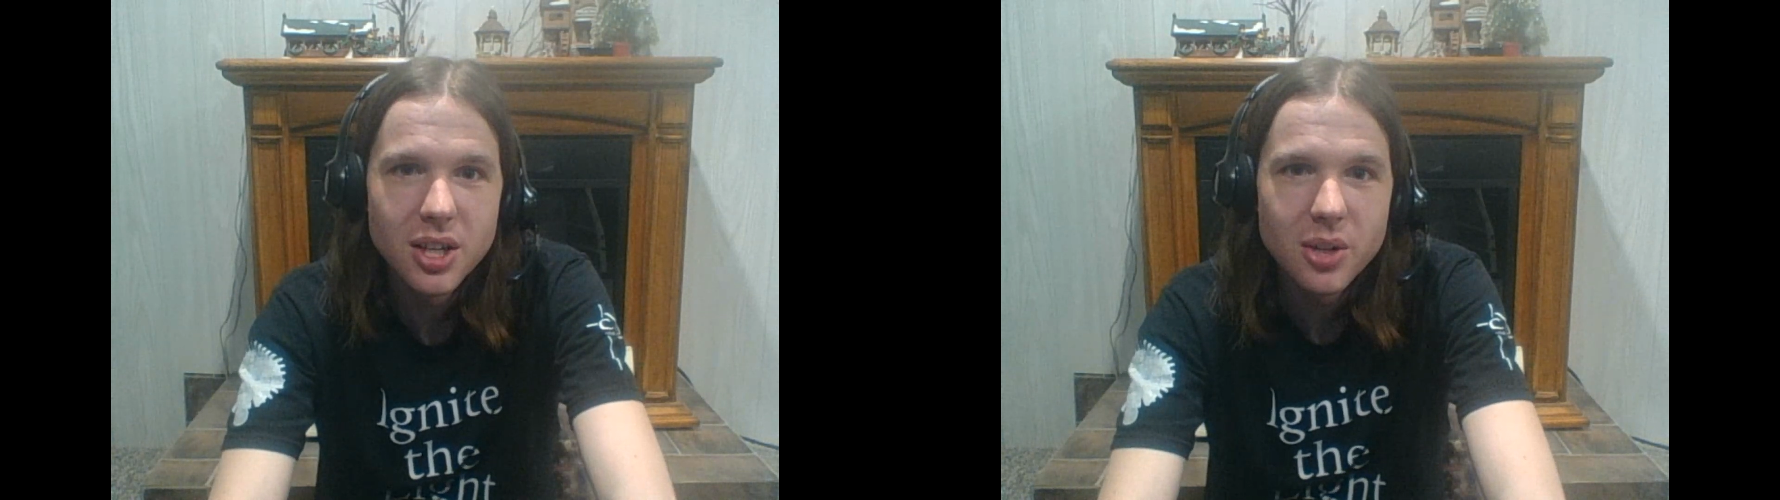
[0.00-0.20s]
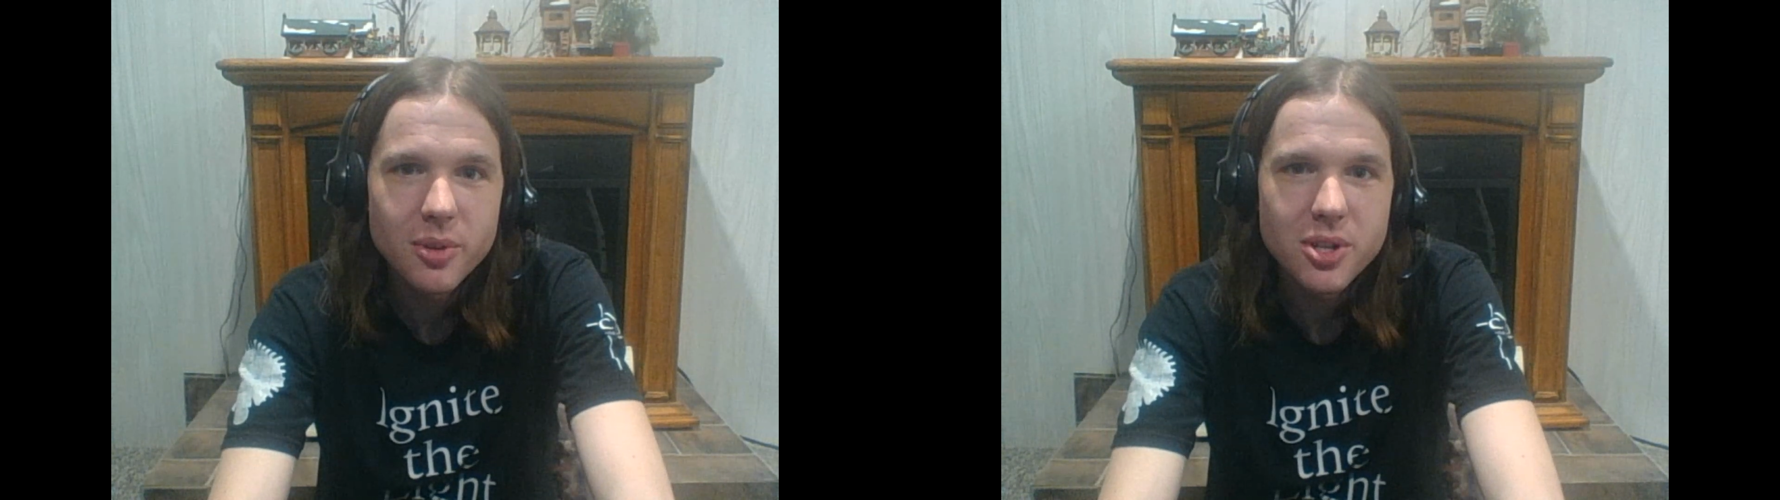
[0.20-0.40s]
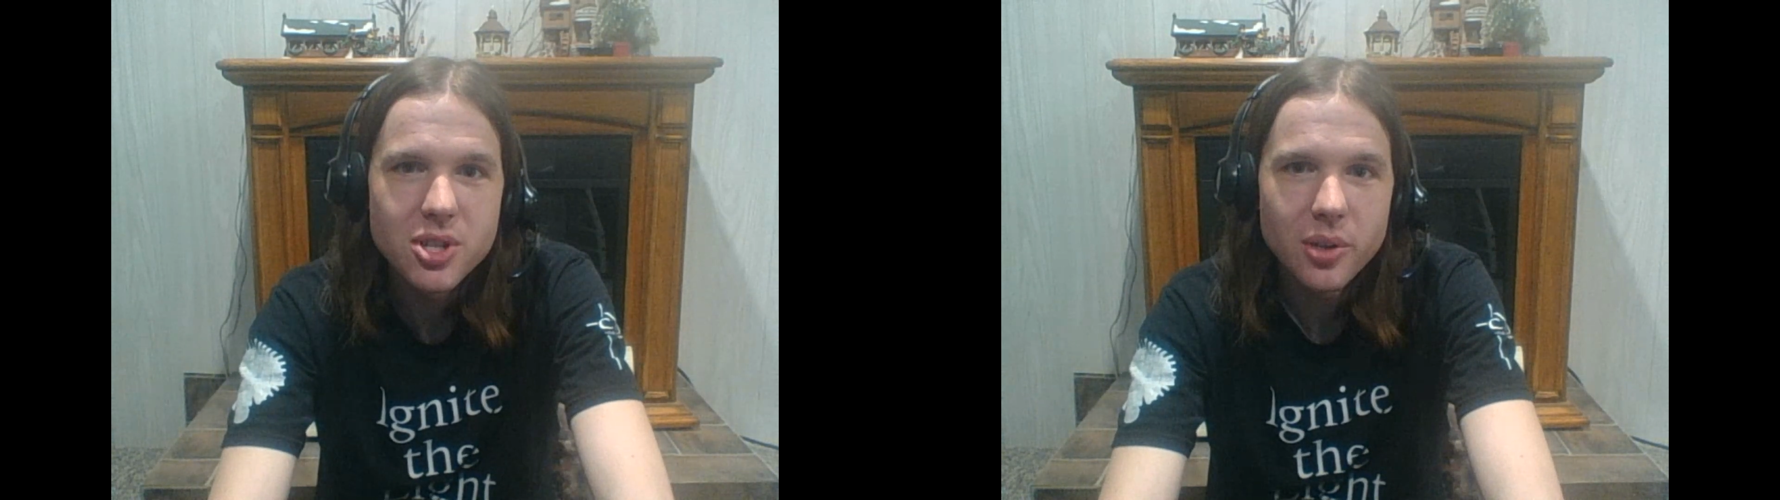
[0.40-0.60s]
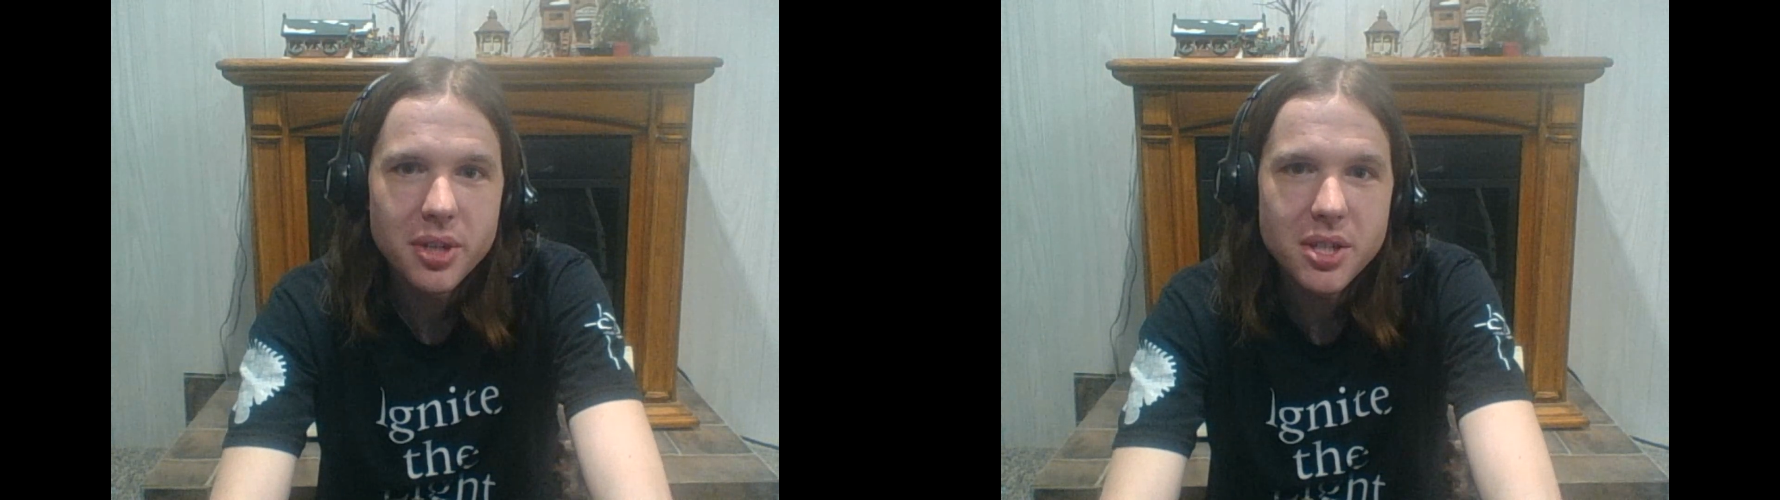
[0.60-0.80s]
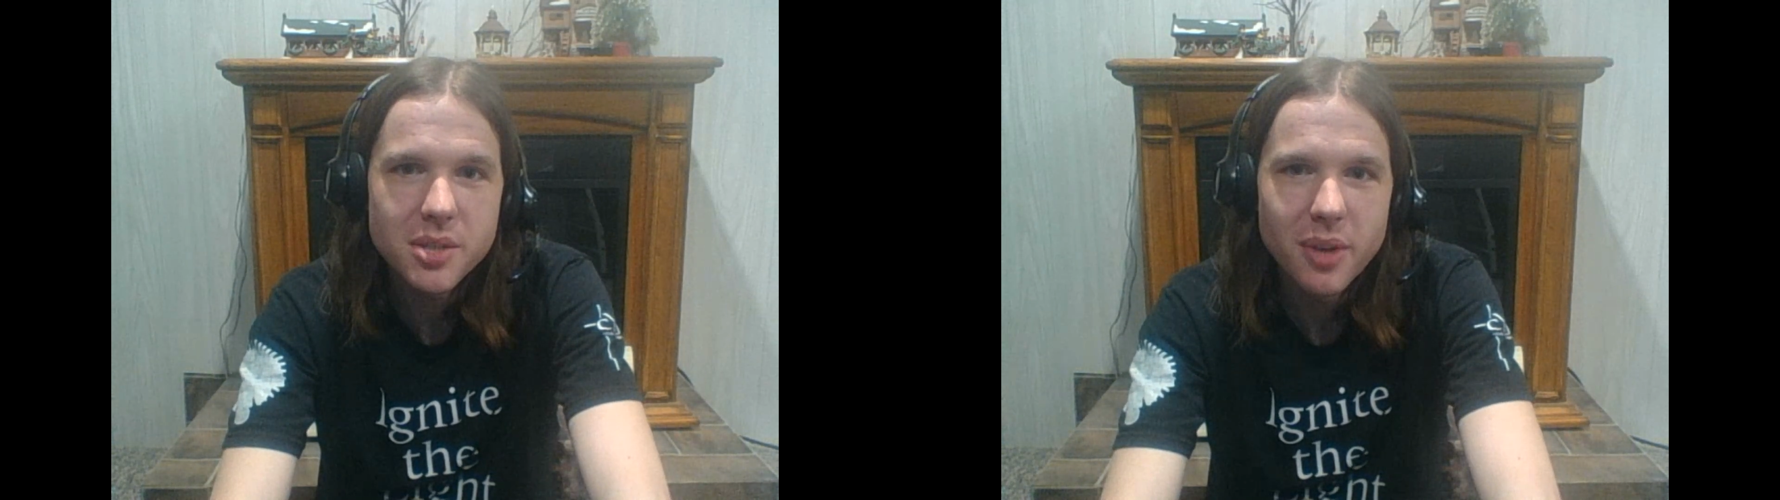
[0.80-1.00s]
when
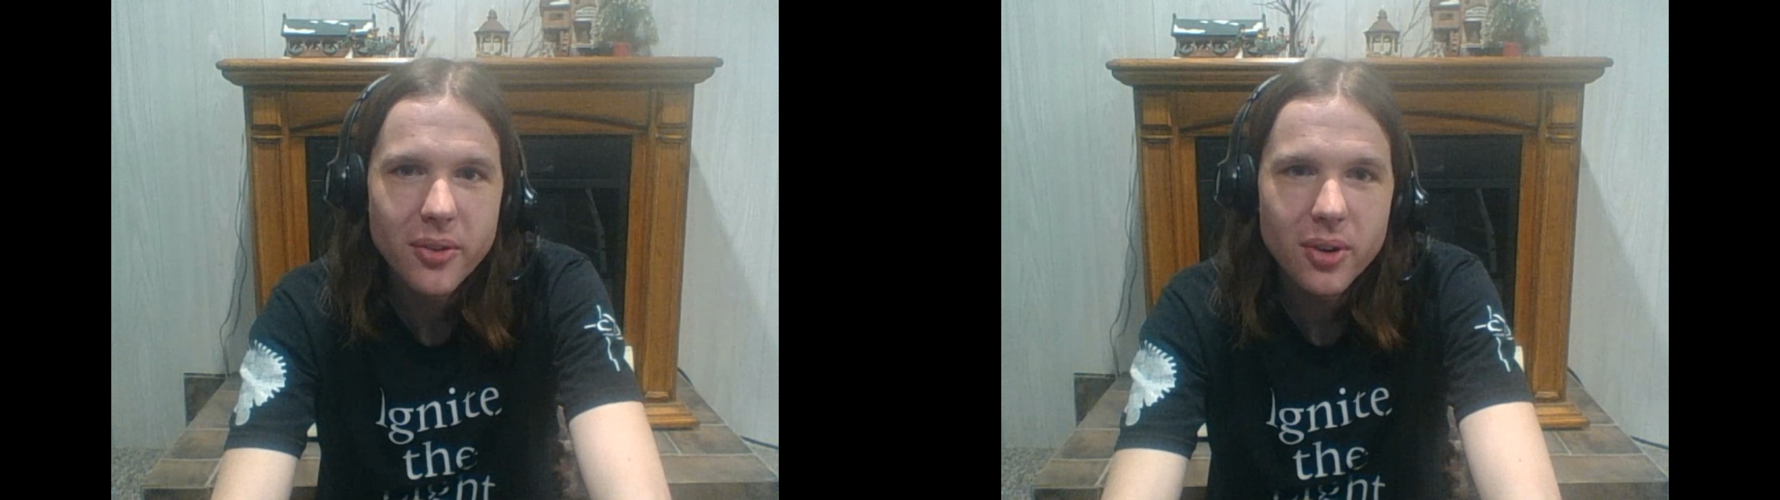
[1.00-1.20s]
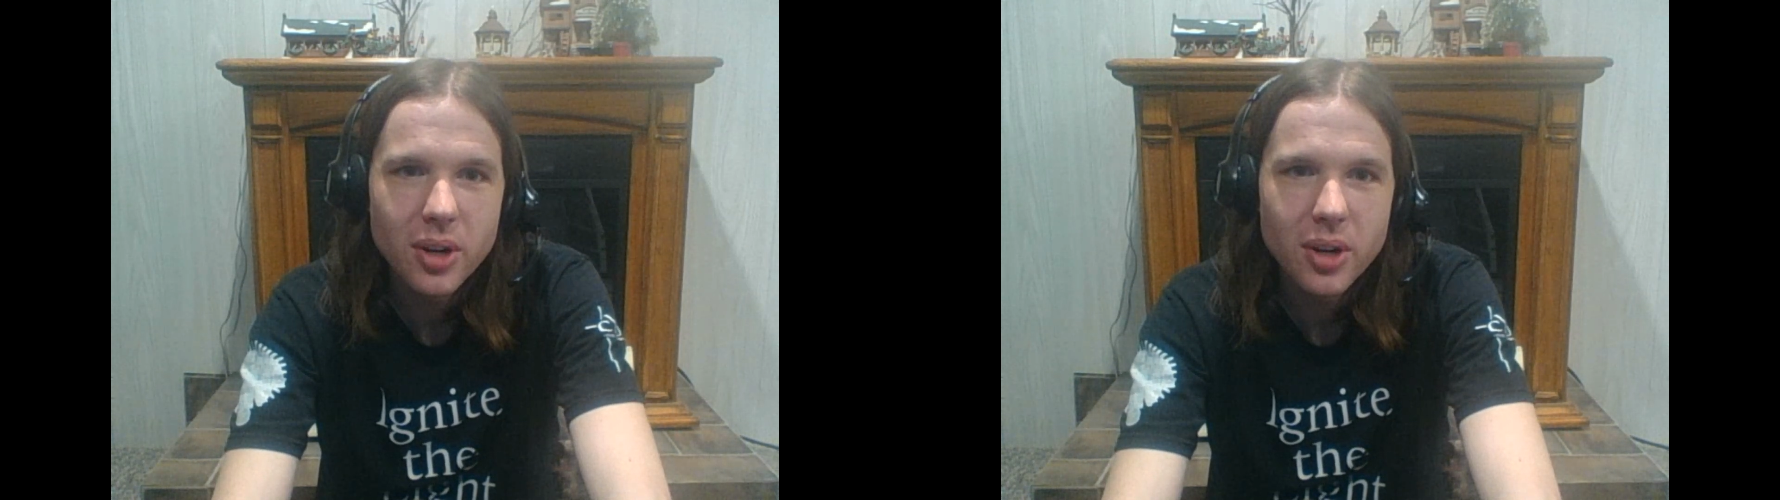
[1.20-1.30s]
Jody's mother